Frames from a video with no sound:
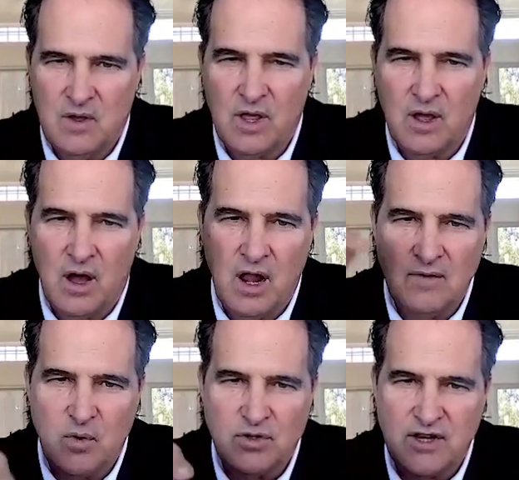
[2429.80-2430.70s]
Okay,
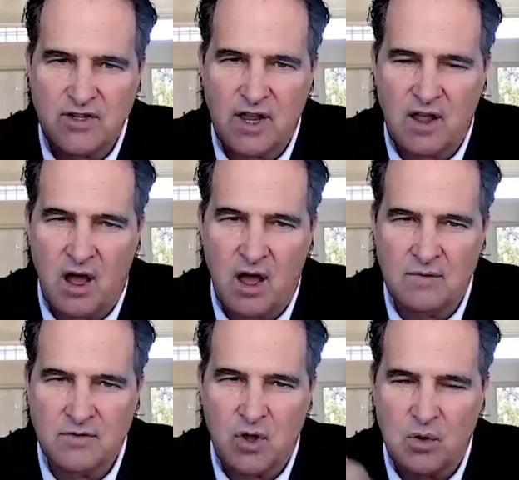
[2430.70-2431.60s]
olive oil tastes like
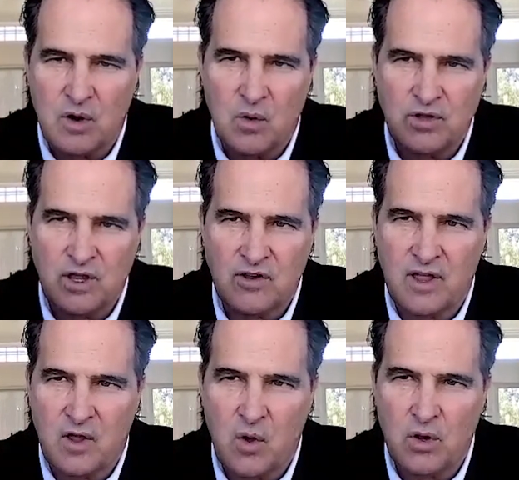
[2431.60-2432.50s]
olives, coconut oil tastes
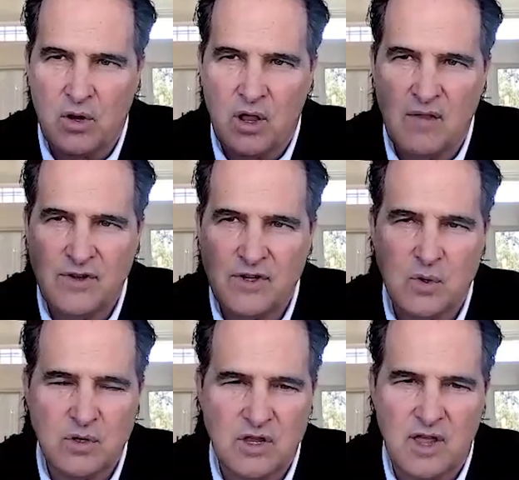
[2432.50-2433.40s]
like coconut, and fish
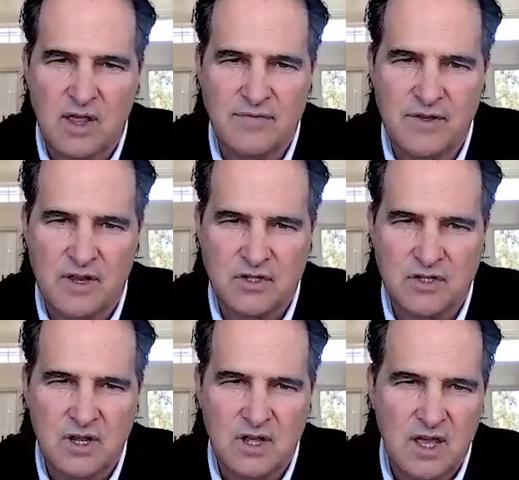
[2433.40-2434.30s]
oil tastes like fish.
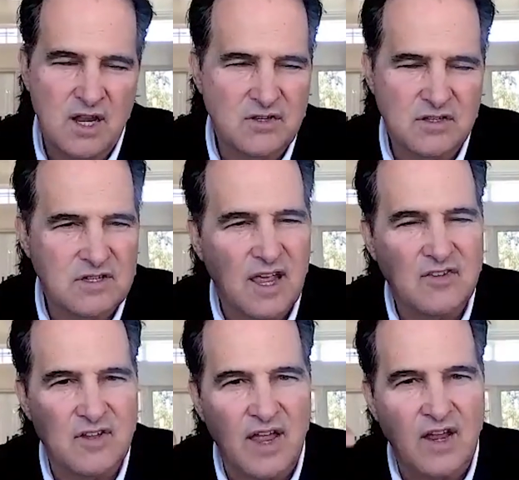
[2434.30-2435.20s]
It doesn't
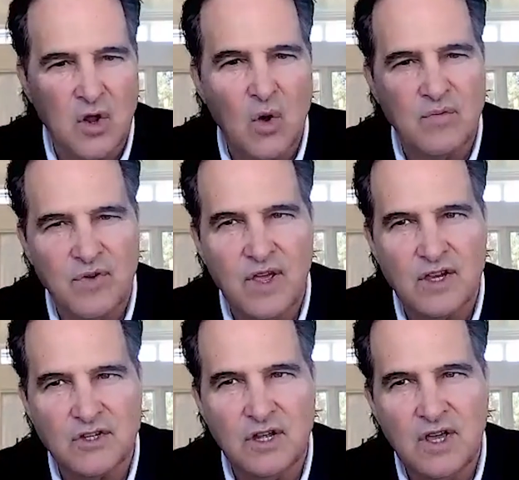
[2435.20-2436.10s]
taste like no
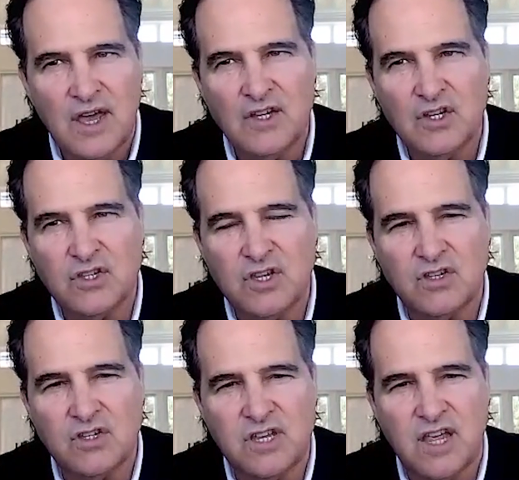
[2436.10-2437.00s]
fish. It just
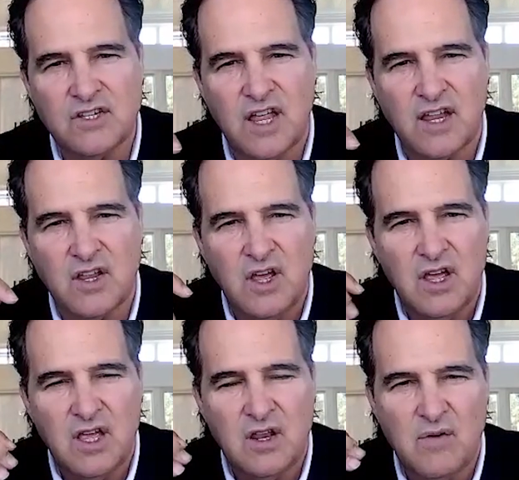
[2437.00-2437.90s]
doesn't taste like
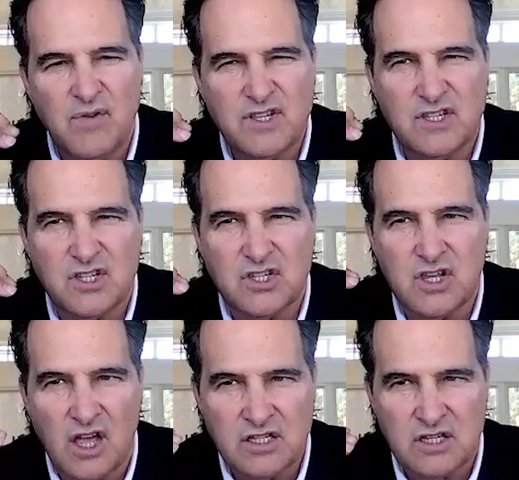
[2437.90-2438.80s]
you know if it's
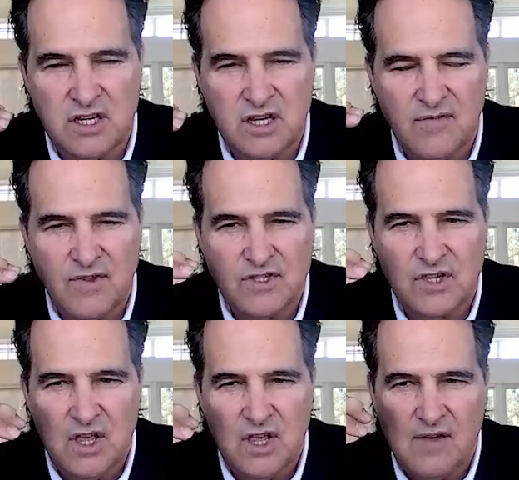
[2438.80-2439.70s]
disgusting, if it's
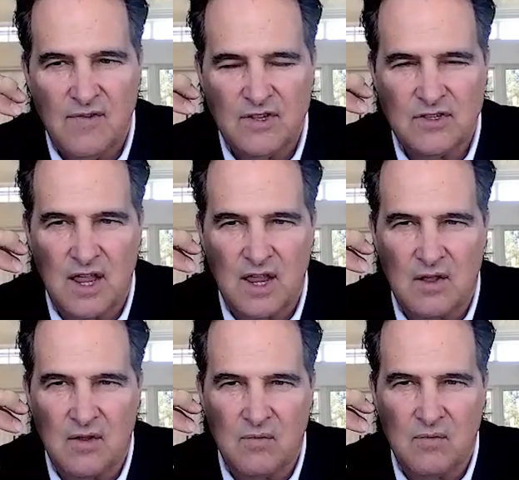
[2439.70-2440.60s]
if it's
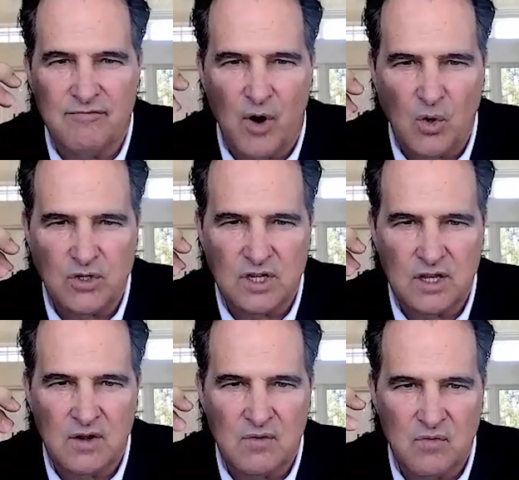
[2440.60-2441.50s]
like
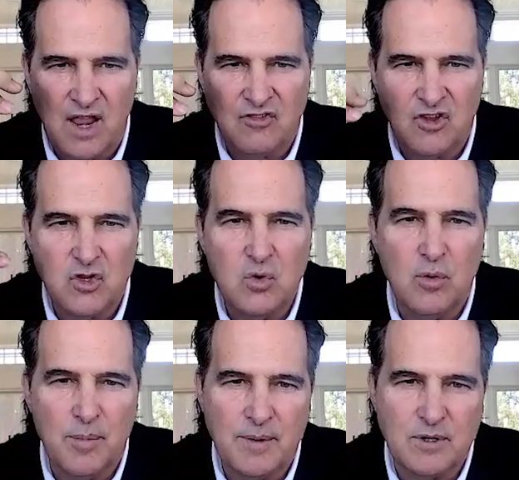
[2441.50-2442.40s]
revolting and rancid, you
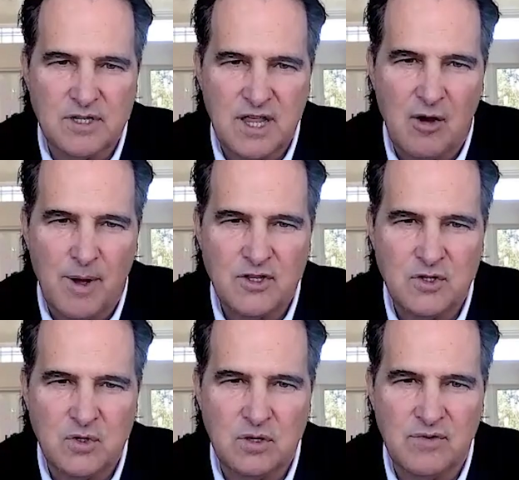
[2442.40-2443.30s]
will be able to tell by
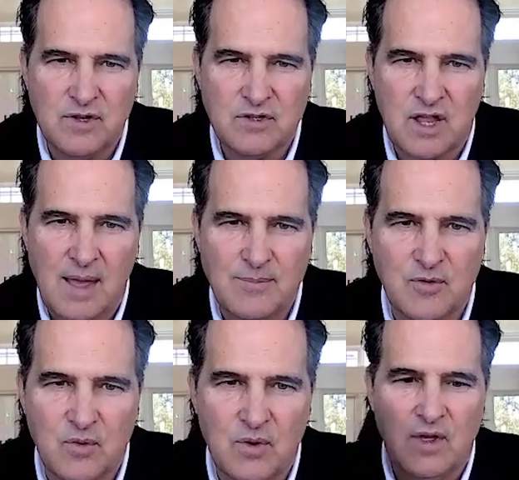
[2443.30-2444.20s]
chewing the fish the
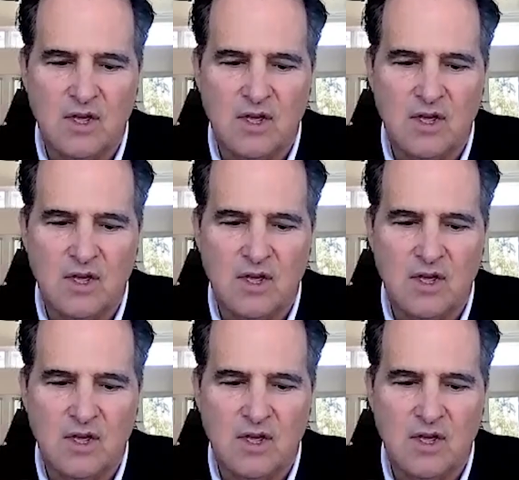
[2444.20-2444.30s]
capsule.